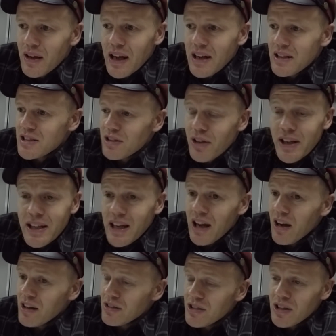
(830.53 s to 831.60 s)
And it's like
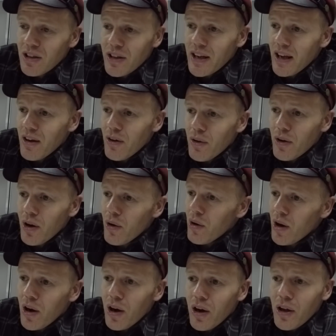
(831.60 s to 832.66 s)
that until I go
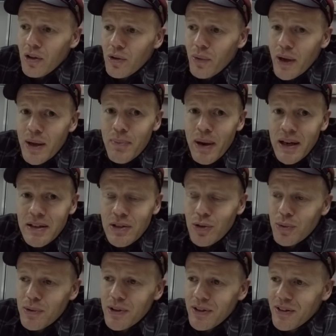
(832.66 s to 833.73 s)
all the way back to
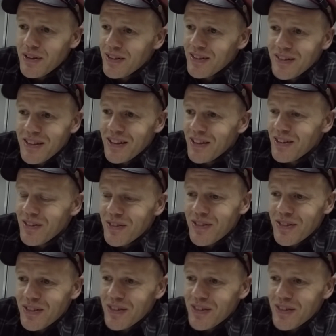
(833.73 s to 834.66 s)
Dublin, you know.